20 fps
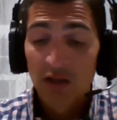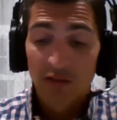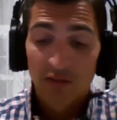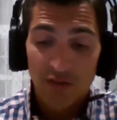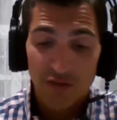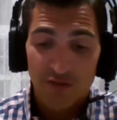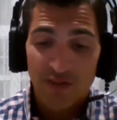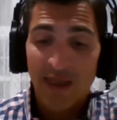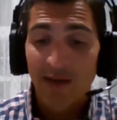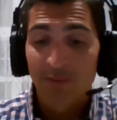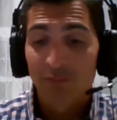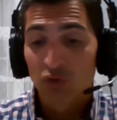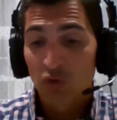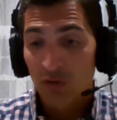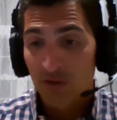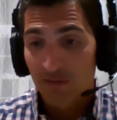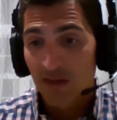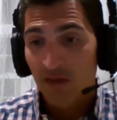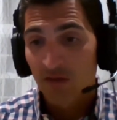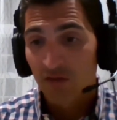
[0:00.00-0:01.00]
this day I'm
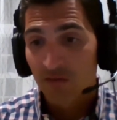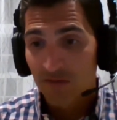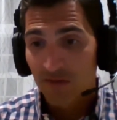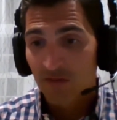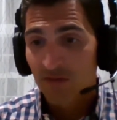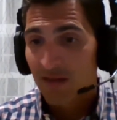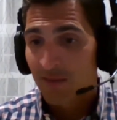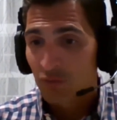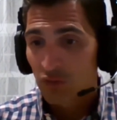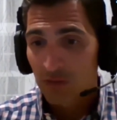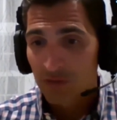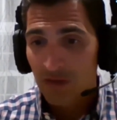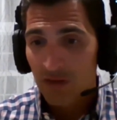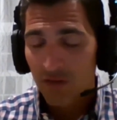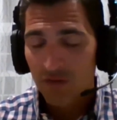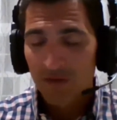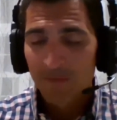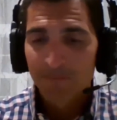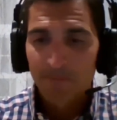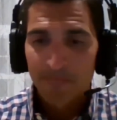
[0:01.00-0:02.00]
doing this and this day I'm doing
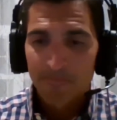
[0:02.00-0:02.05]
this.